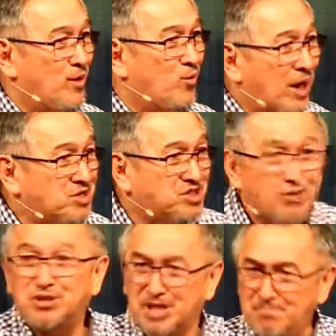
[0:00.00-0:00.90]
while she
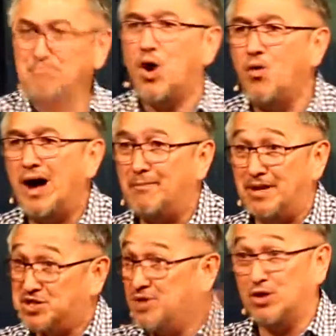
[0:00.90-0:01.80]
was in
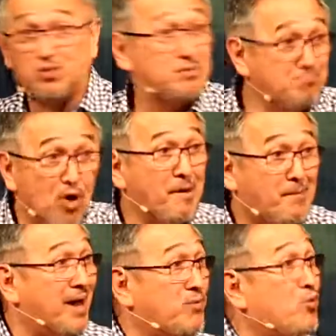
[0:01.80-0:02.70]
Moab and she was with
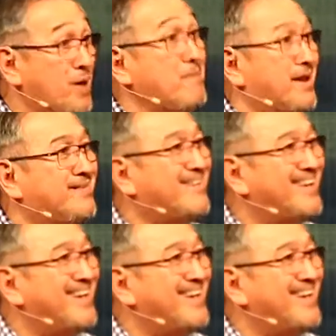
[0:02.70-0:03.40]
Moabite women